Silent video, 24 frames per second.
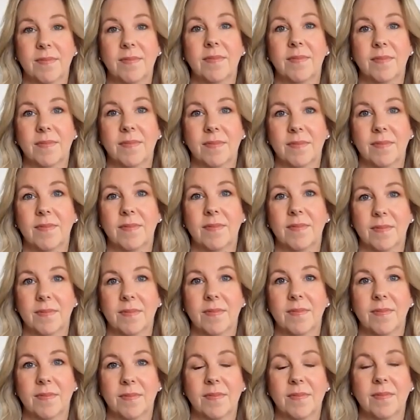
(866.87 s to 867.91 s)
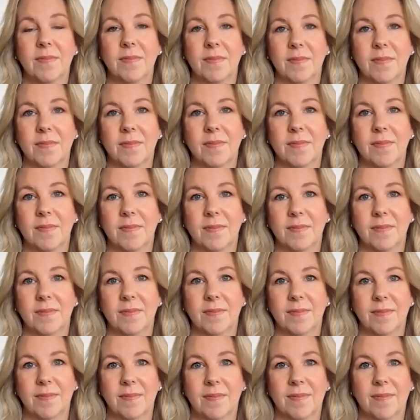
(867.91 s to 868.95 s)

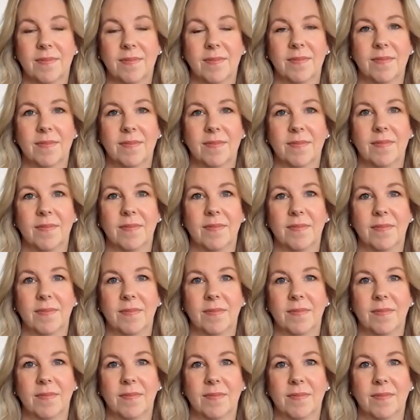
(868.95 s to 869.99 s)
(silent)